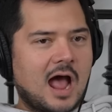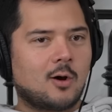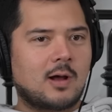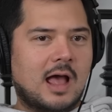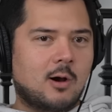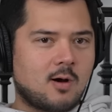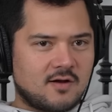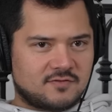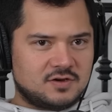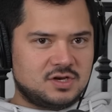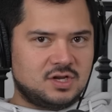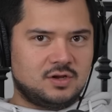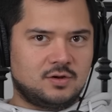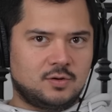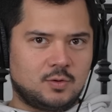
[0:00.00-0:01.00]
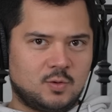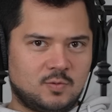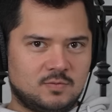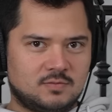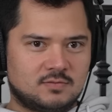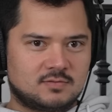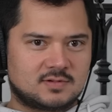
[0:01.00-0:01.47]
How, how often do
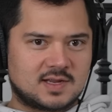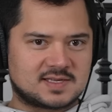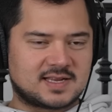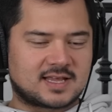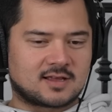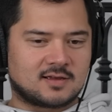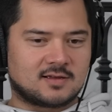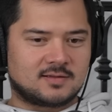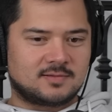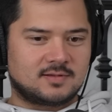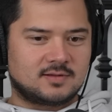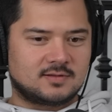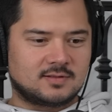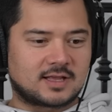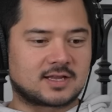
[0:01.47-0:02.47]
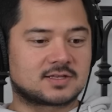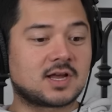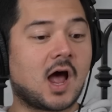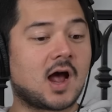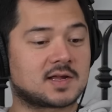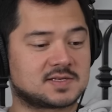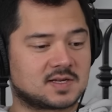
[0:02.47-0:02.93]
you, does like a, like a
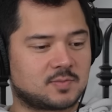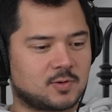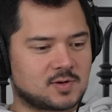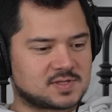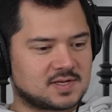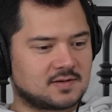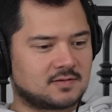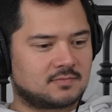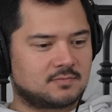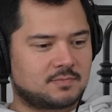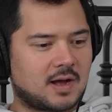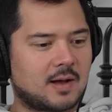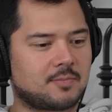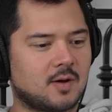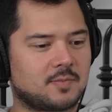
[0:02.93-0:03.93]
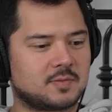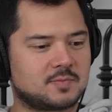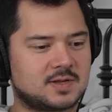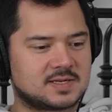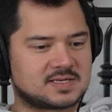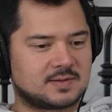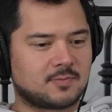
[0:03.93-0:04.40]
toxic person pop up in
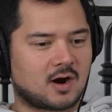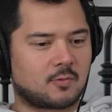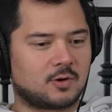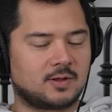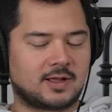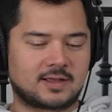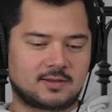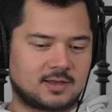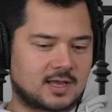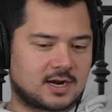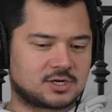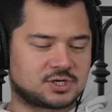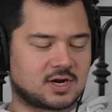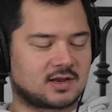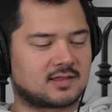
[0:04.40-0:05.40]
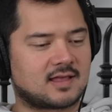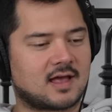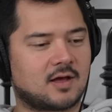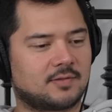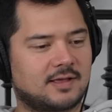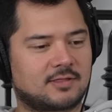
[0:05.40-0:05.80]
PCMR where you're like, you got to shut it down.